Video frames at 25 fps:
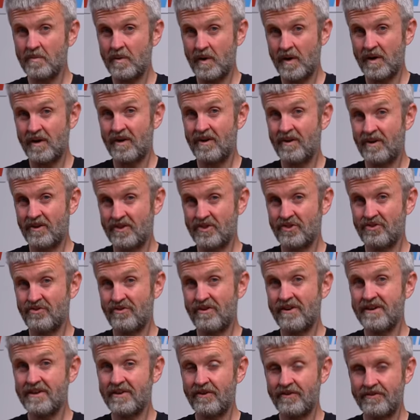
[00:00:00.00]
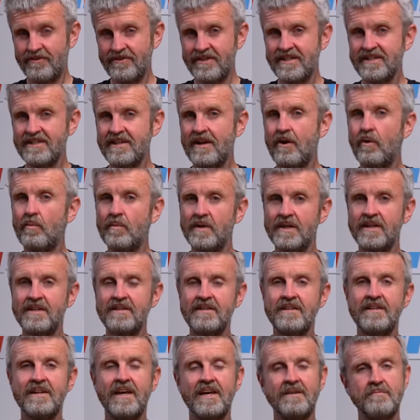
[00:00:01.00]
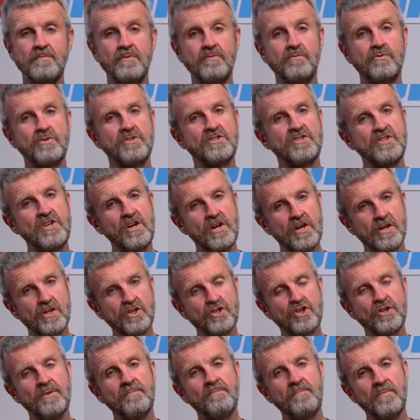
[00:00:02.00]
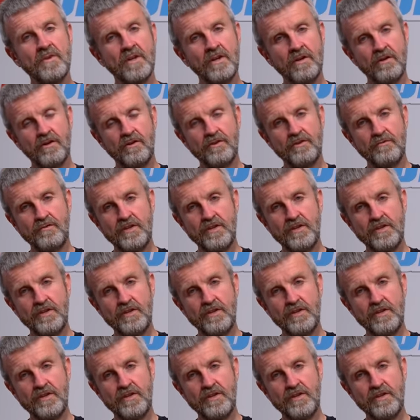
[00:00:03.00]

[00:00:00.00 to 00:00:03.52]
but I tried it on this helmet in the name of research. On the